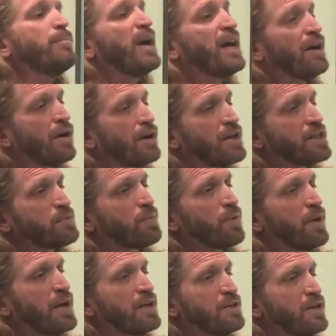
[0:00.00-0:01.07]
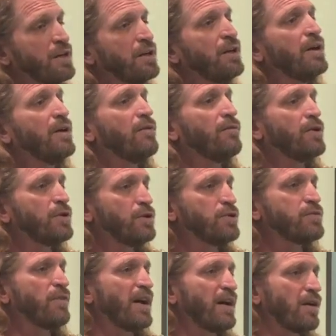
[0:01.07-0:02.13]
pain on inspiration,
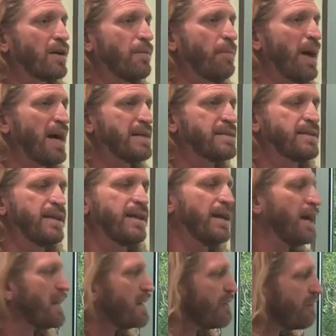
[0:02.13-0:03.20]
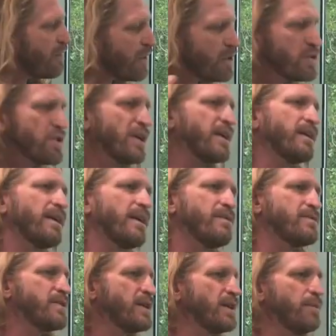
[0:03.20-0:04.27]
reduced vital capacity, and the first thing that
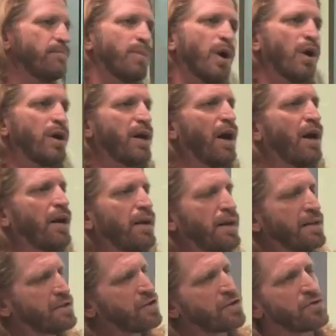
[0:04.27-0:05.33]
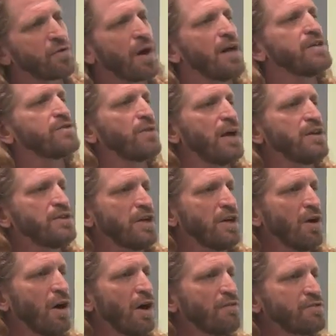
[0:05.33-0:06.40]
I've seen, bar none, it's a dry, scratchy
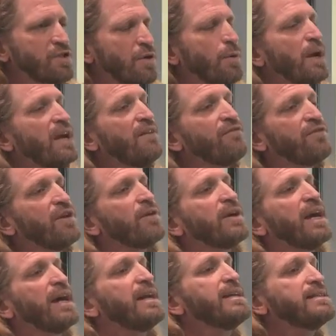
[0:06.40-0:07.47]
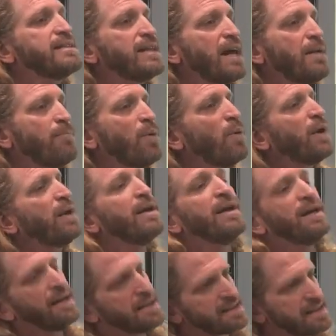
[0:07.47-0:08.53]
cough. So if they're getting to that point,
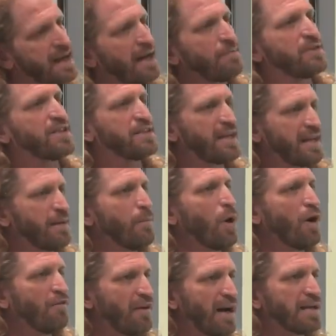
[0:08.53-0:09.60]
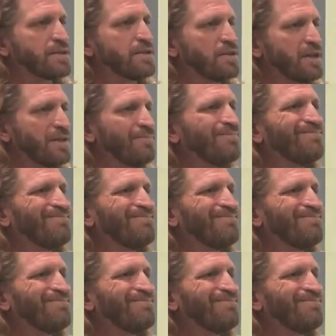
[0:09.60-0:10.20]
it's time to take them off oxygen.